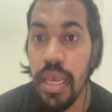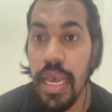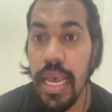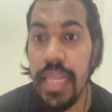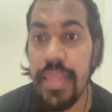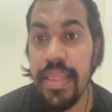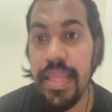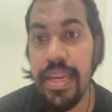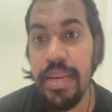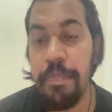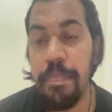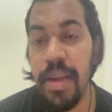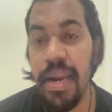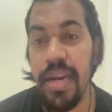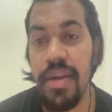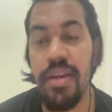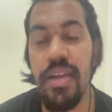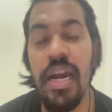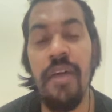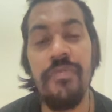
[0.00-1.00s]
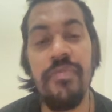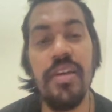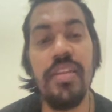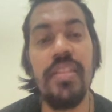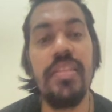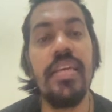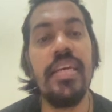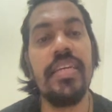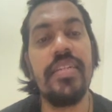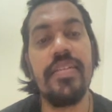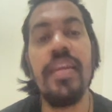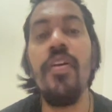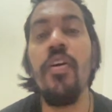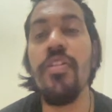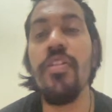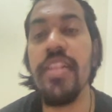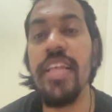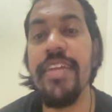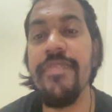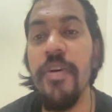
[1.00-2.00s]
And then impact, after they steal
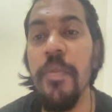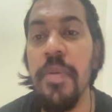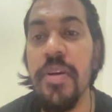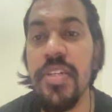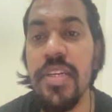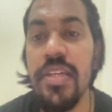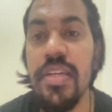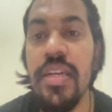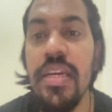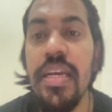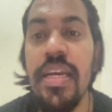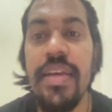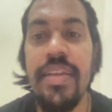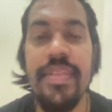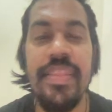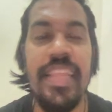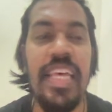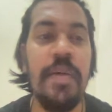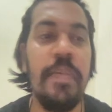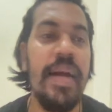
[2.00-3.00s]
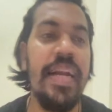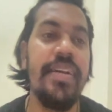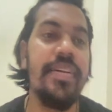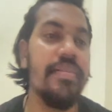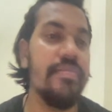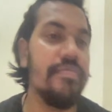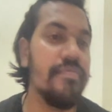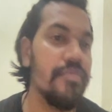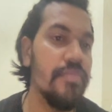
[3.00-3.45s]
all the information, they might